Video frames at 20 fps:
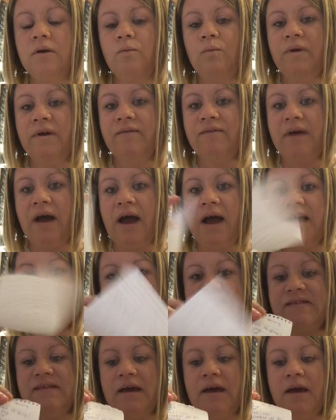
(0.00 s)
We've got
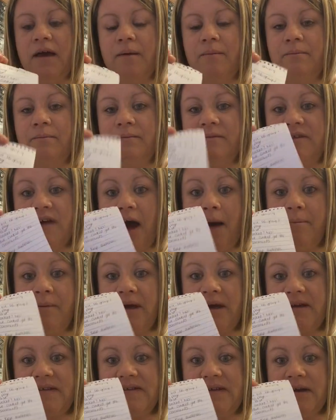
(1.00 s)
some
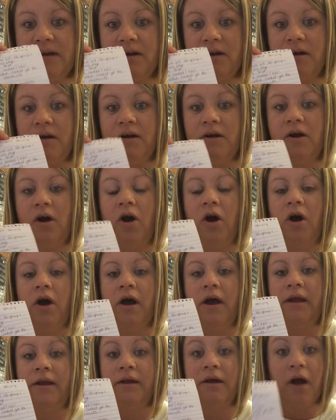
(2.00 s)
topics here
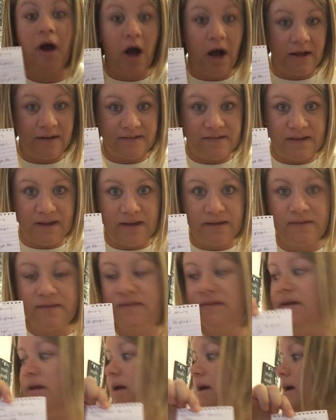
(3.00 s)
on
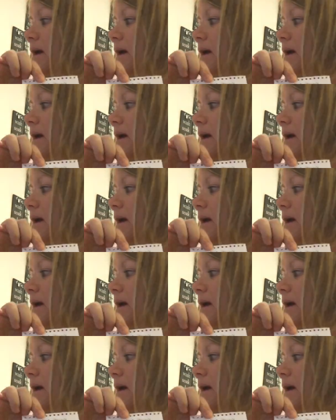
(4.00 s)
content,